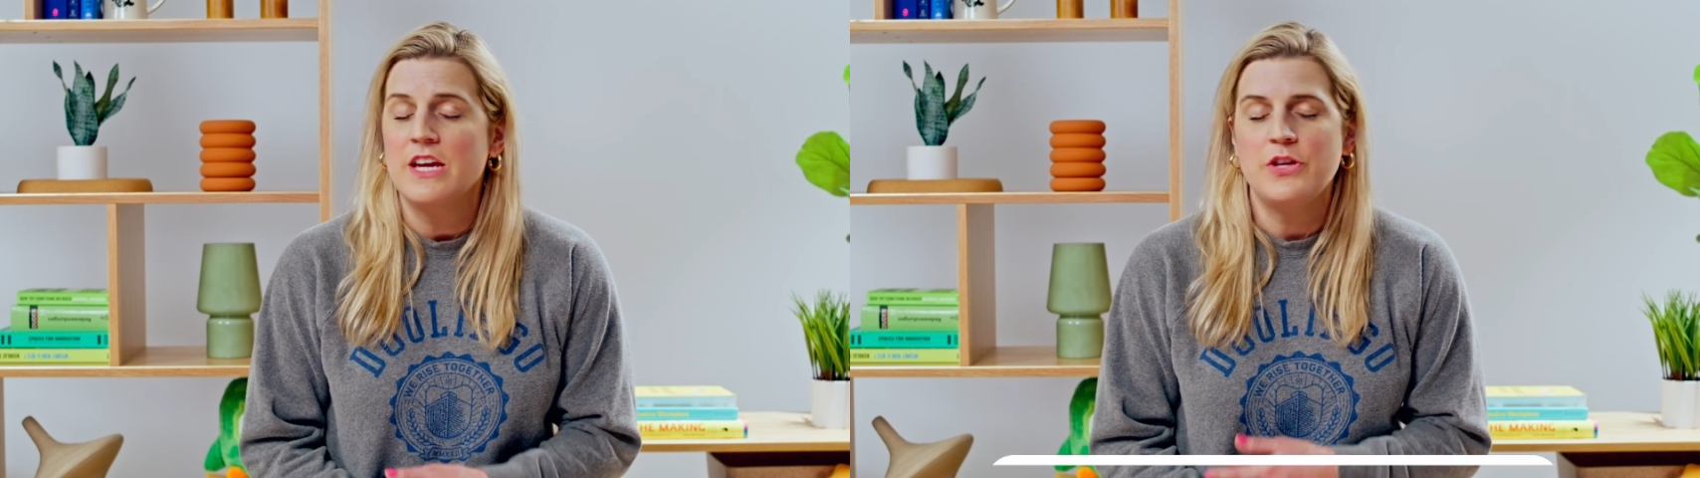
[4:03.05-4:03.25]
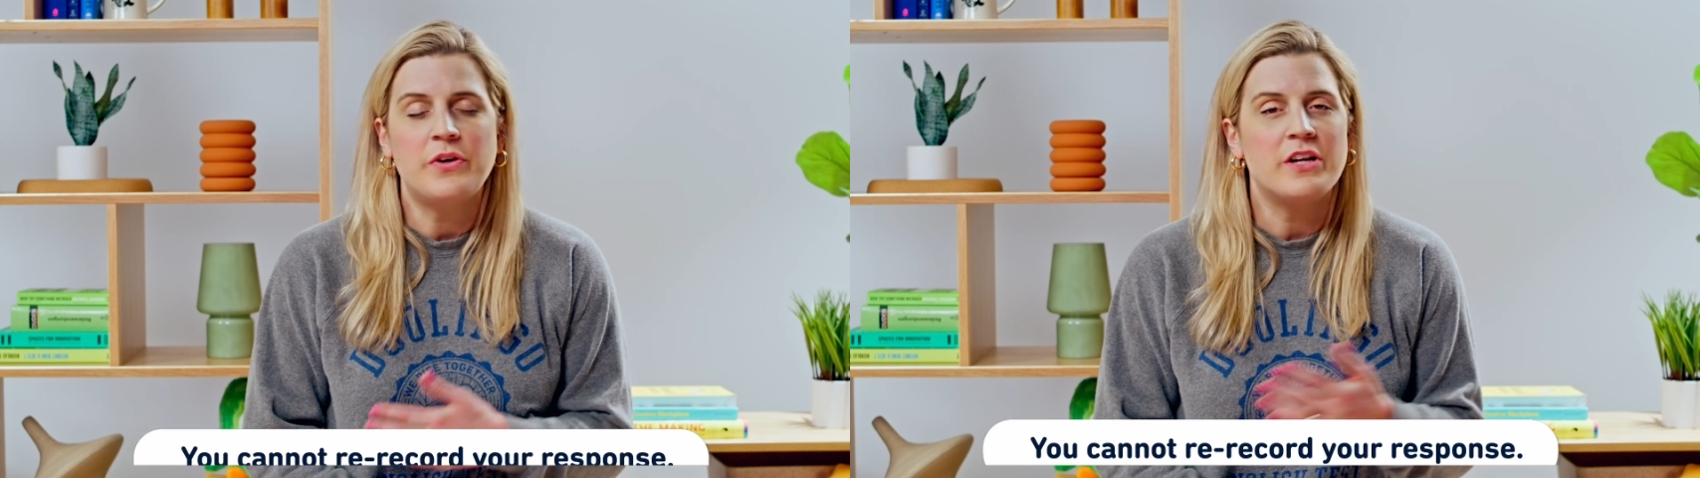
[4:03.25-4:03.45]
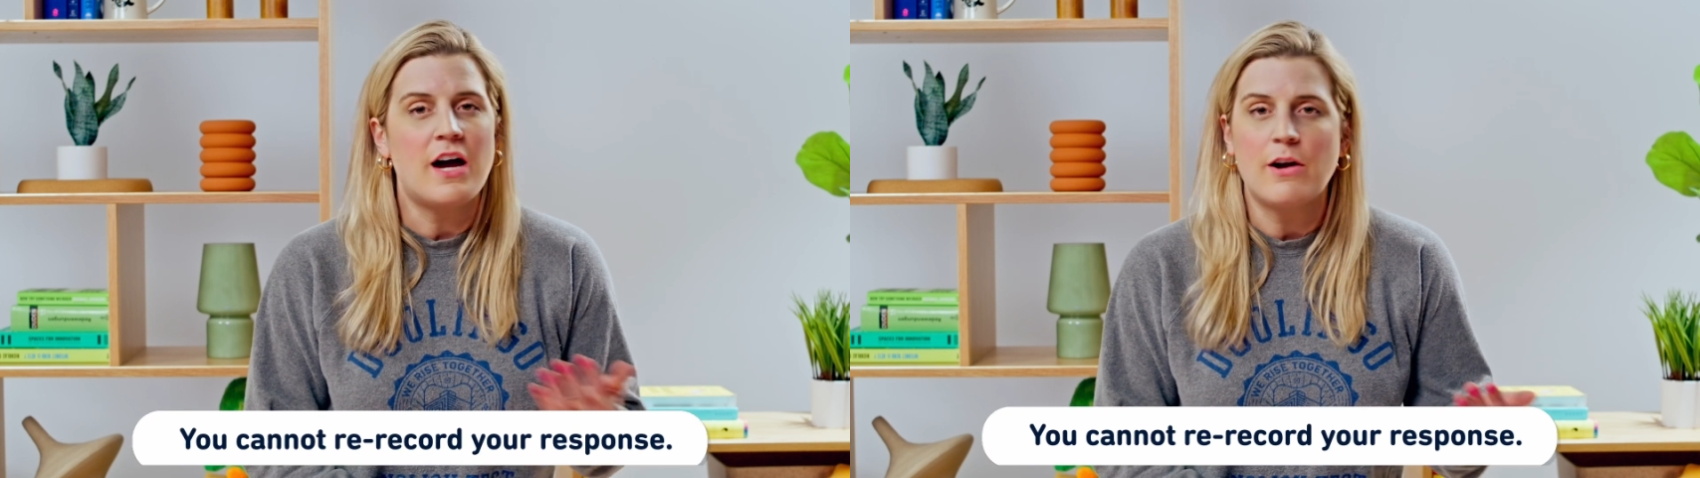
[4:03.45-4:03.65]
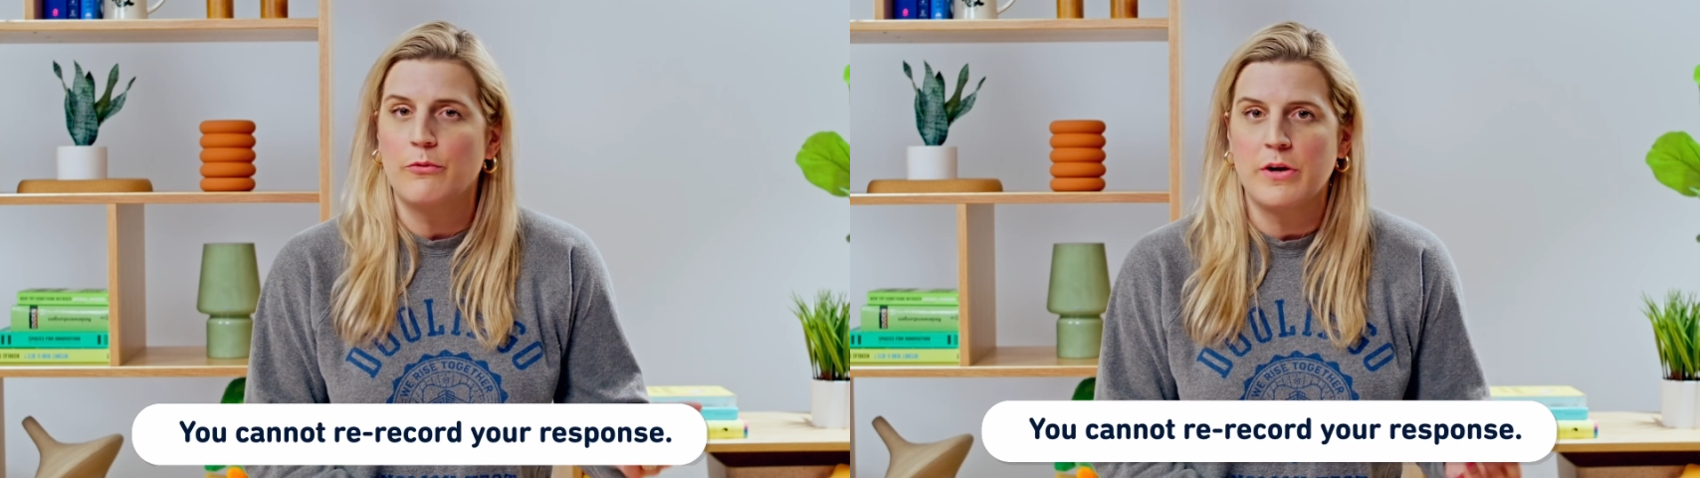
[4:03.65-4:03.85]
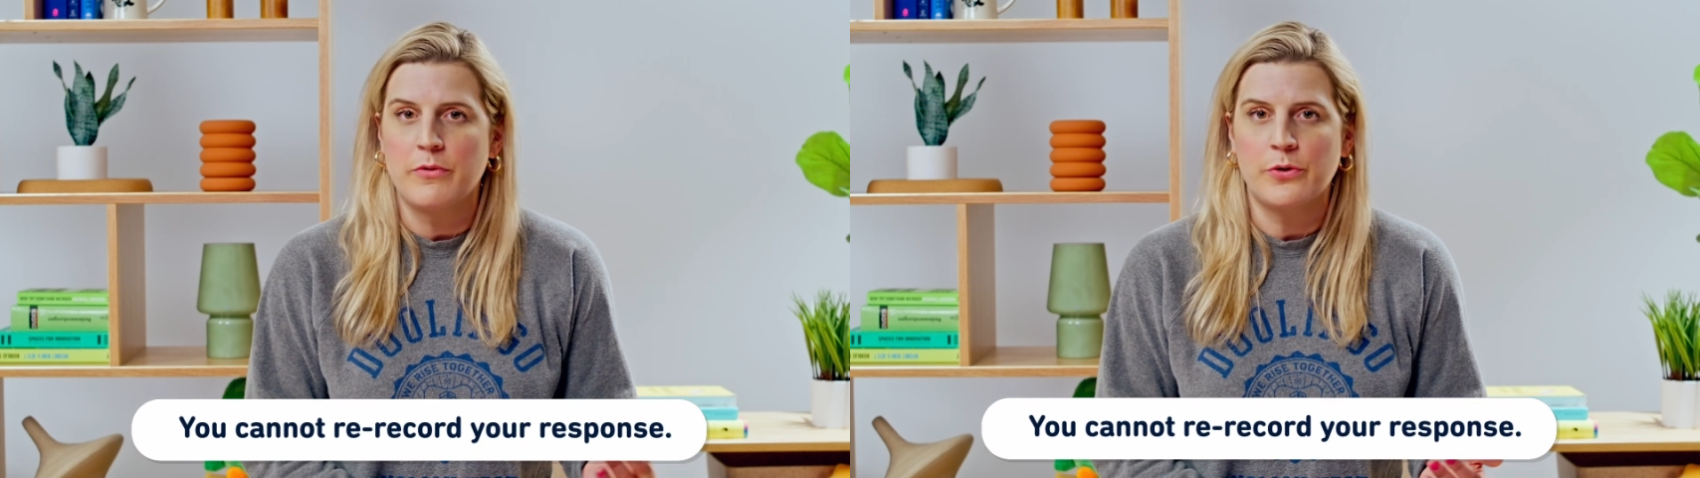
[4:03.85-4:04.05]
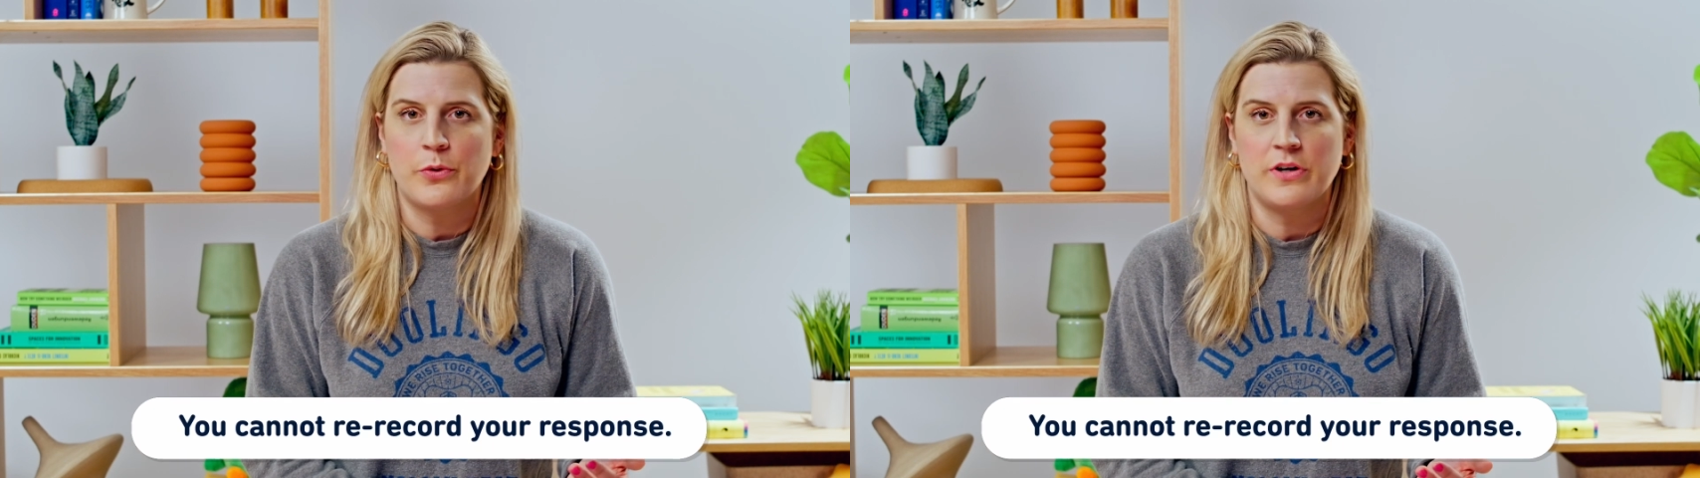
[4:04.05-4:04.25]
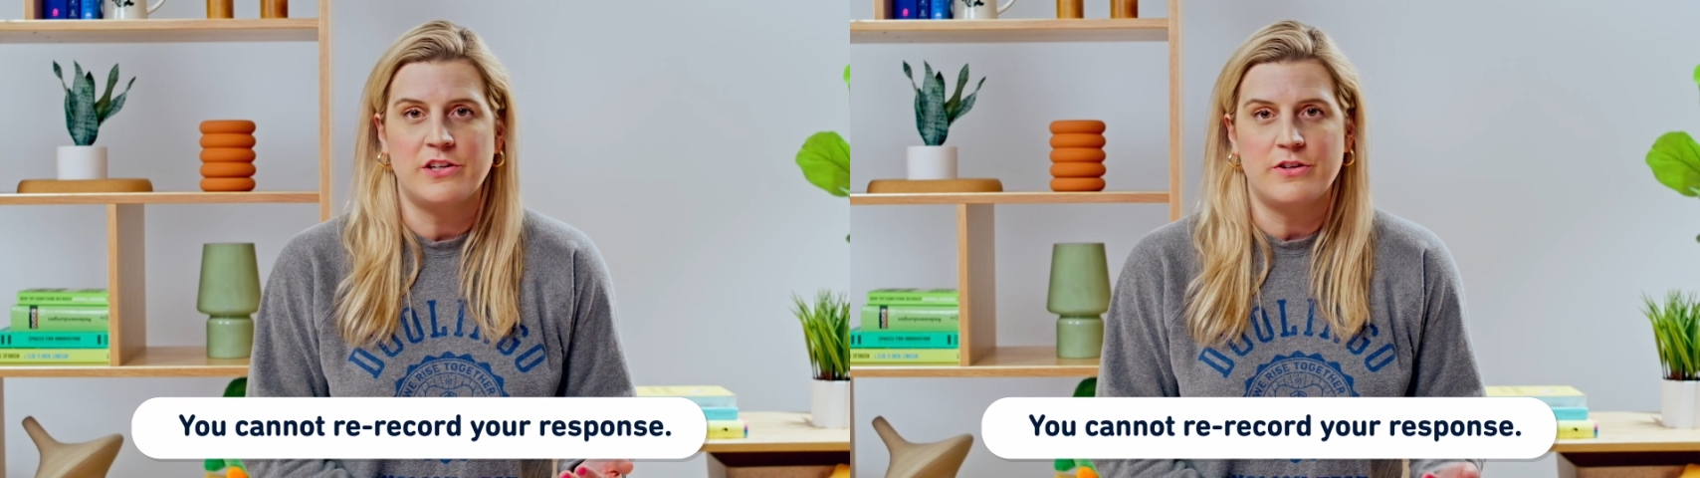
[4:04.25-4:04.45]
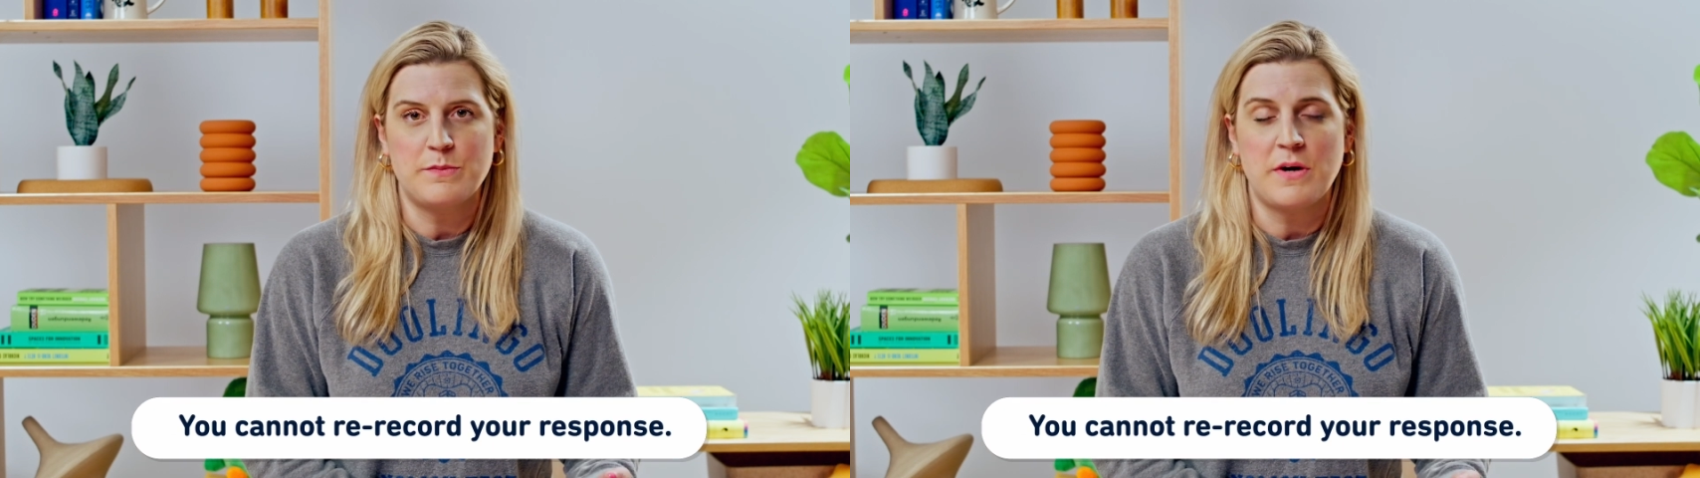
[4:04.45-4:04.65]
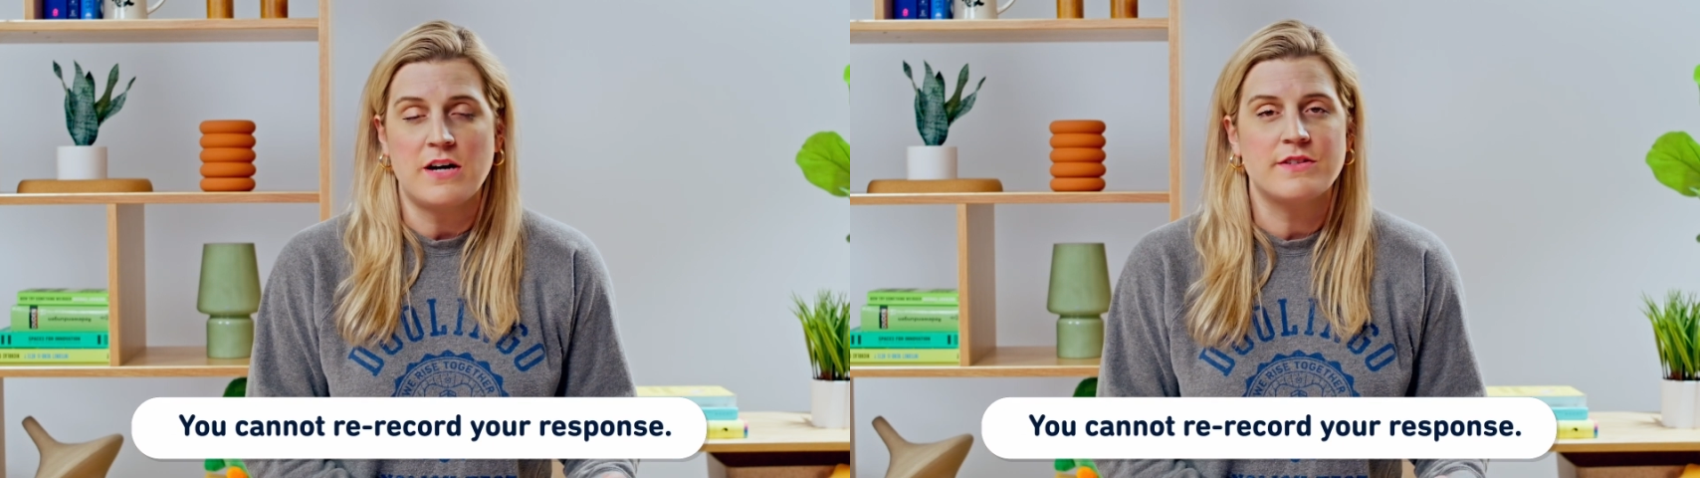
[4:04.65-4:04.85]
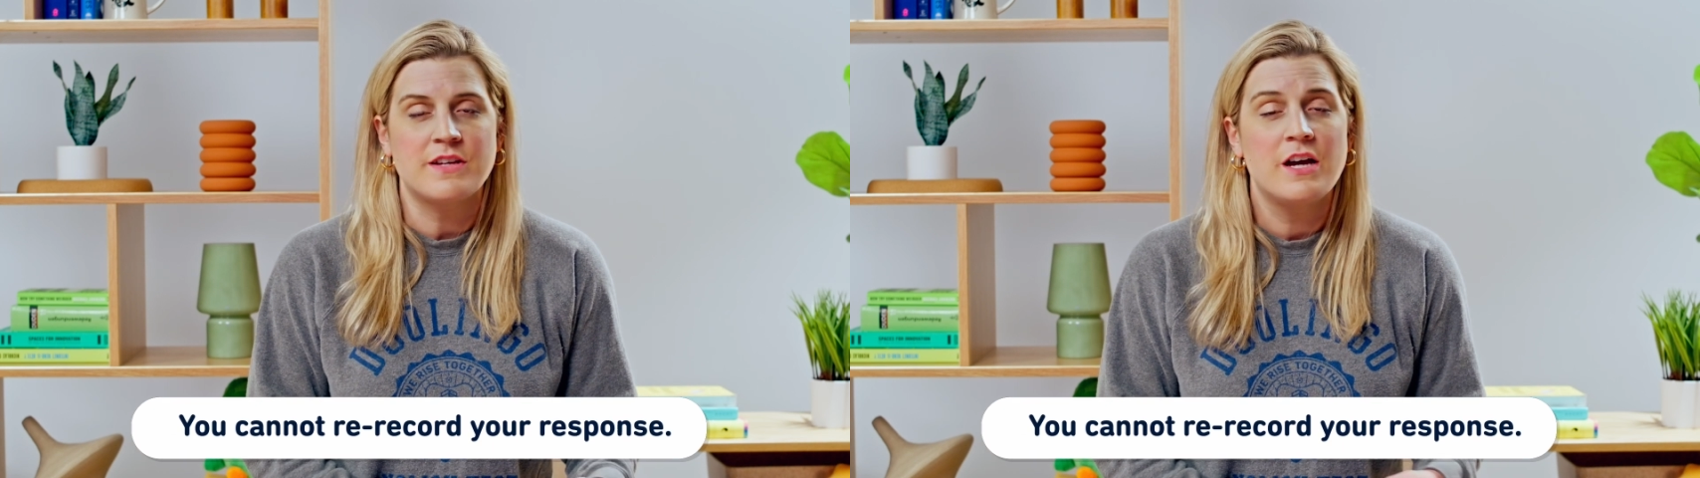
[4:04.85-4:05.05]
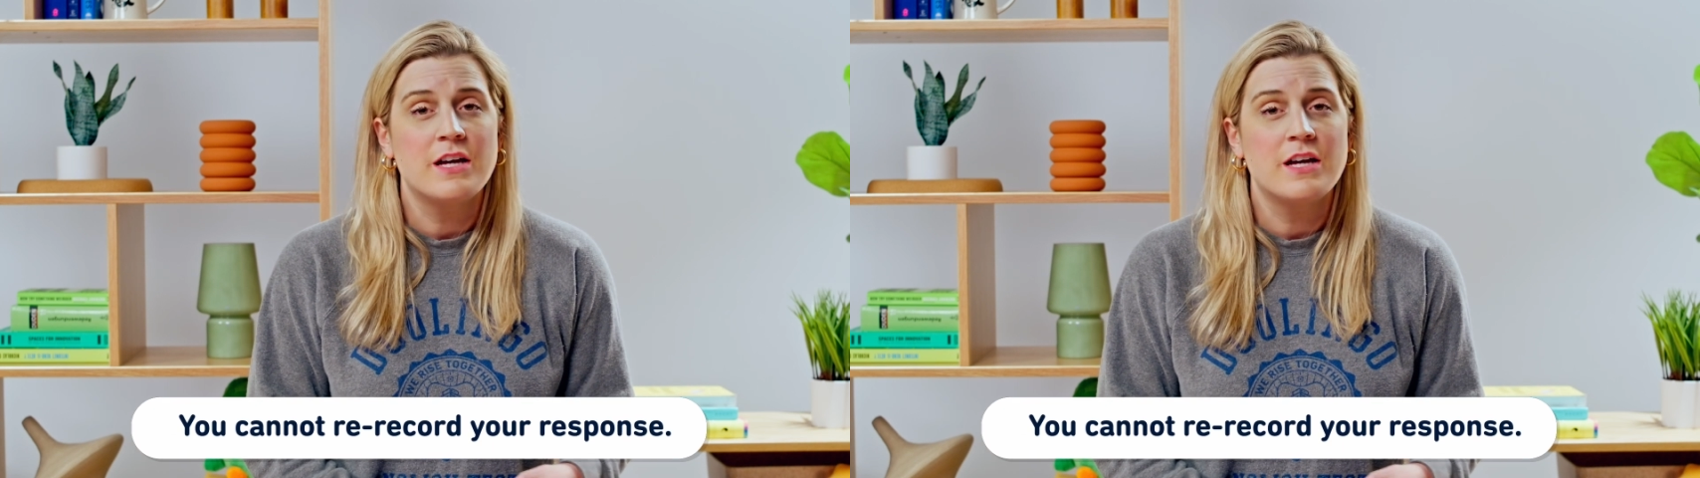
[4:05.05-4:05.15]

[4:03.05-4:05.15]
you cannot re-record your response.